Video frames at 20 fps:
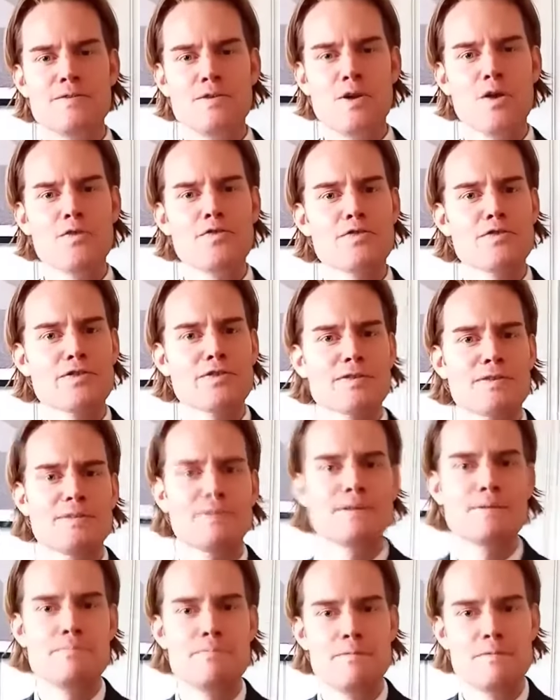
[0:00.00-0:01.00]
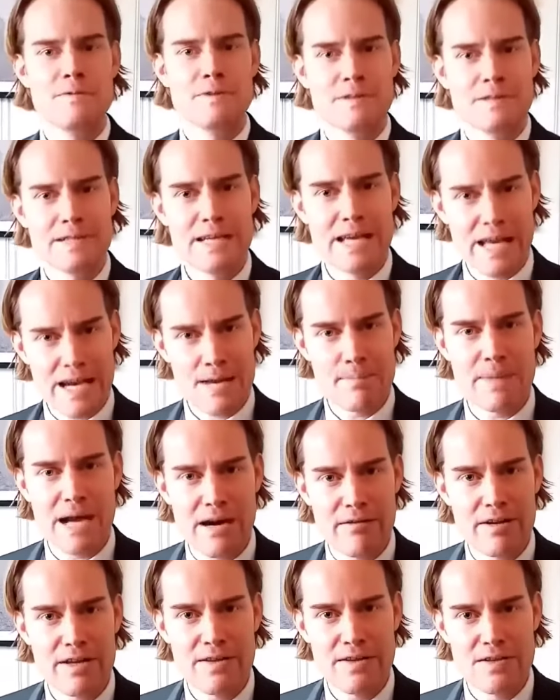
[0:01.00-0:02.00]
Not getting
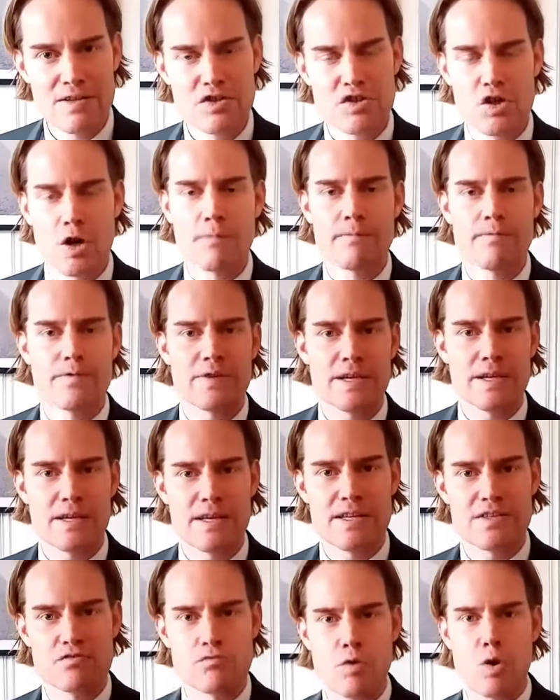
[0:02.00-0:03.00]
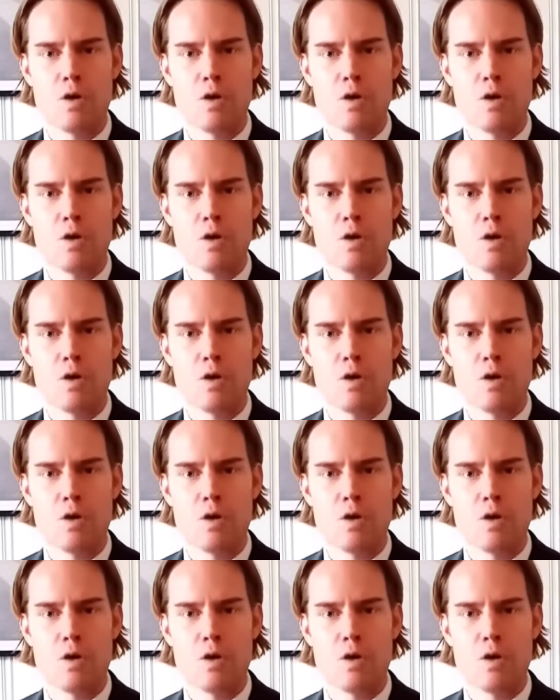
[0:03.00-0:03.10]
married, something is